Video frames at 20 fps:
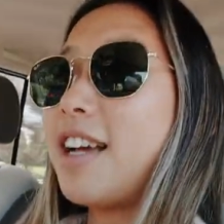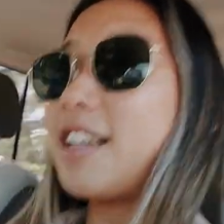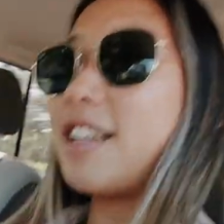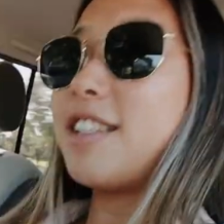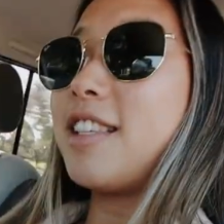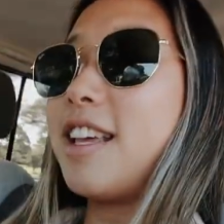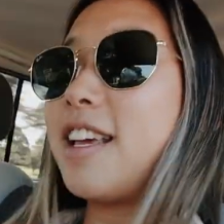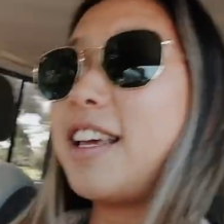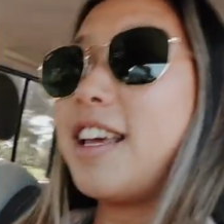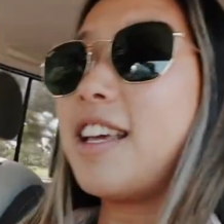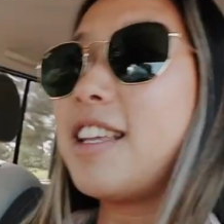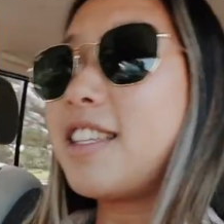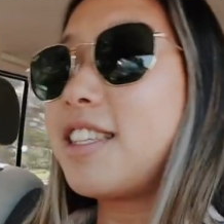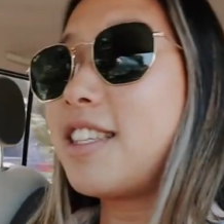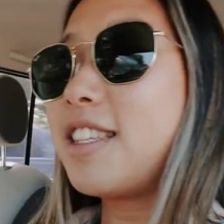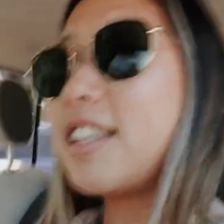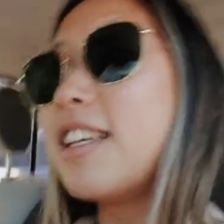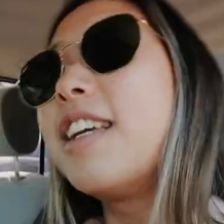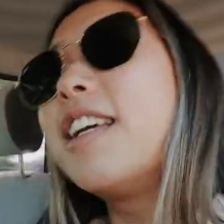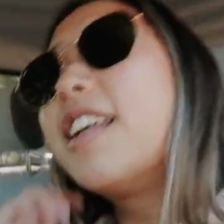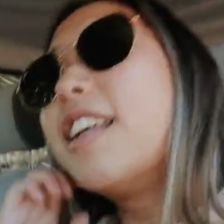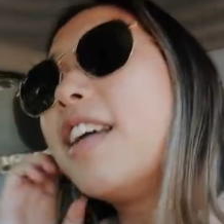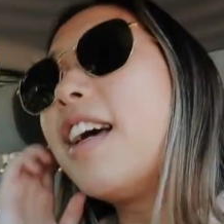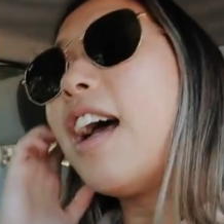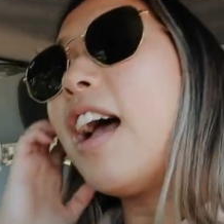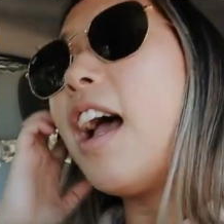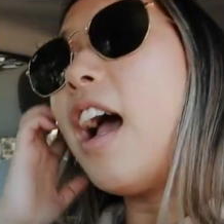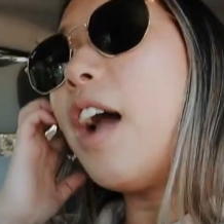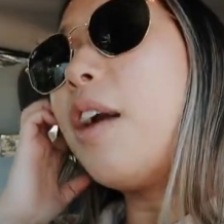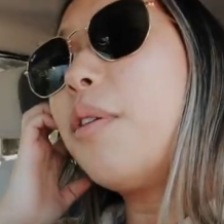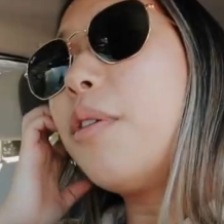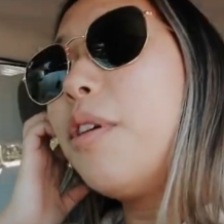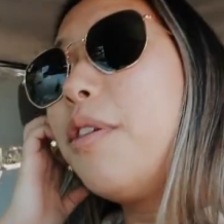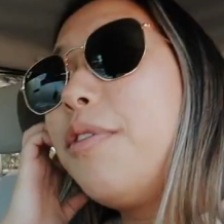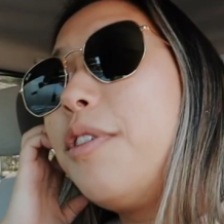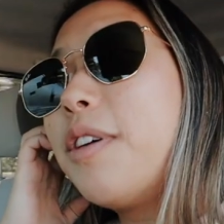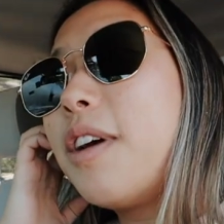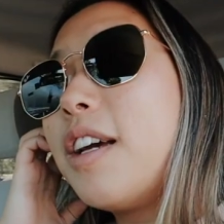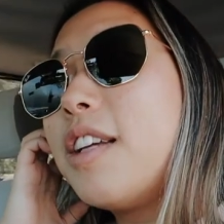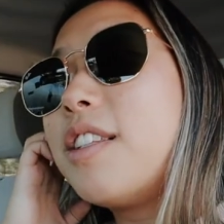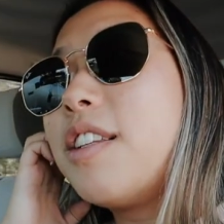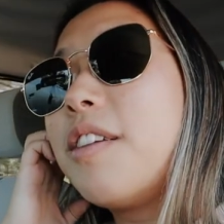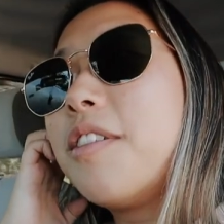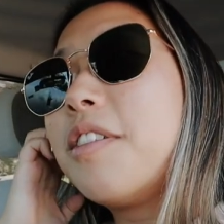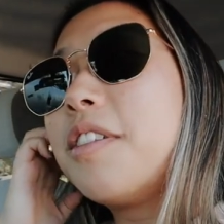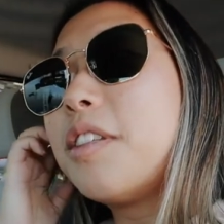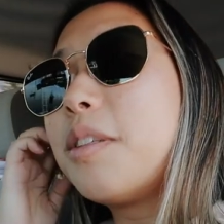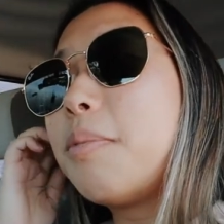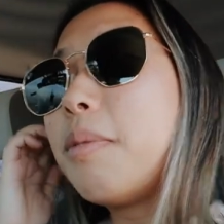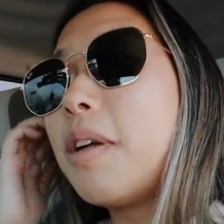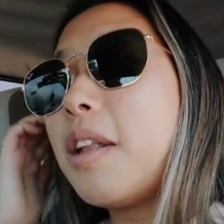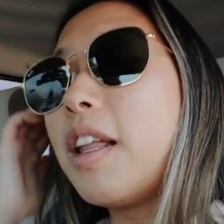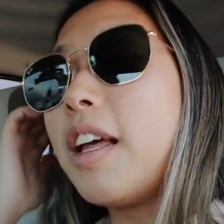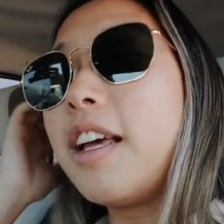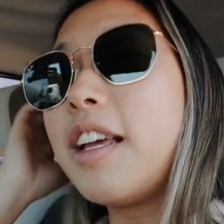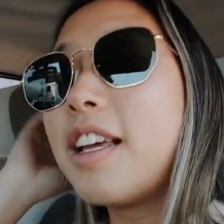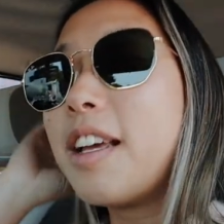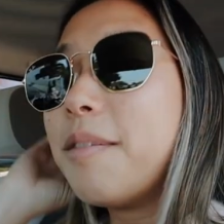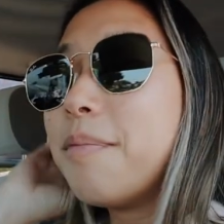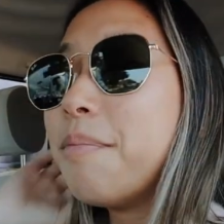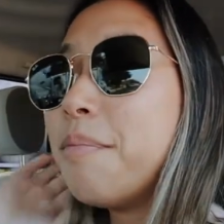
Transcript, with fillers: Because like it's, I don't know if you guys know this, but like